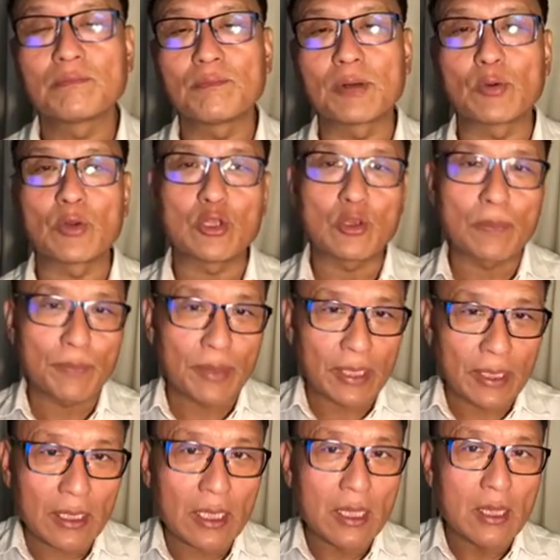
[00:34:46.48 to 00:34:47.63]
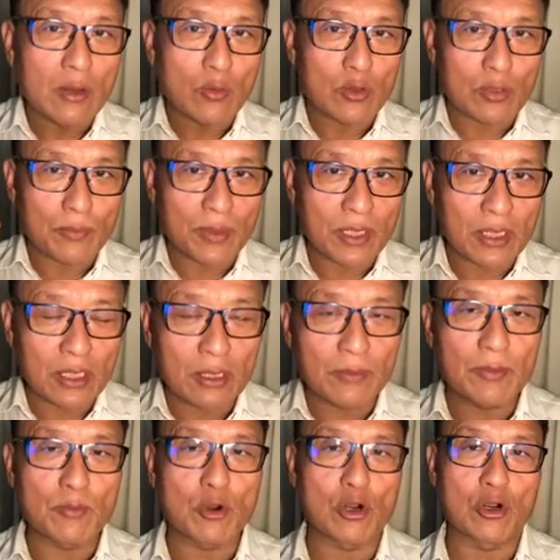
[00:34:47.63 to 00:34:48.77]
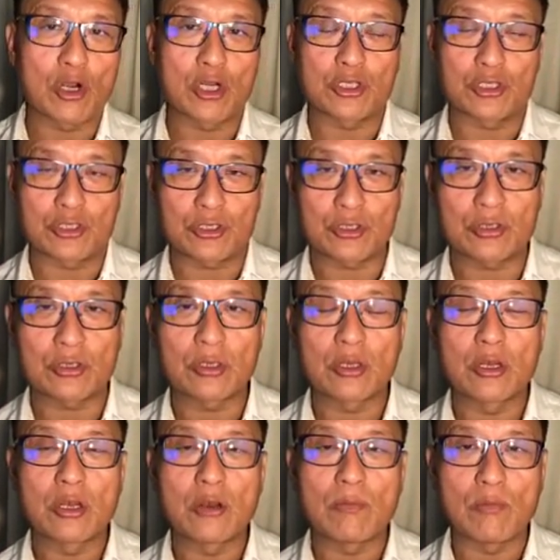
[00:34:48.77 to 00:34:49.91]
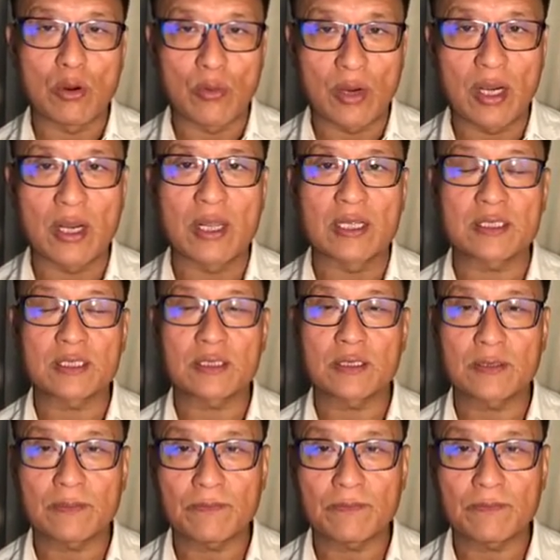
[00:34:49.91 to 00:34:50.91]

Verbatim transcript: But when you bring when you bring a little bit more conscious, more awareness,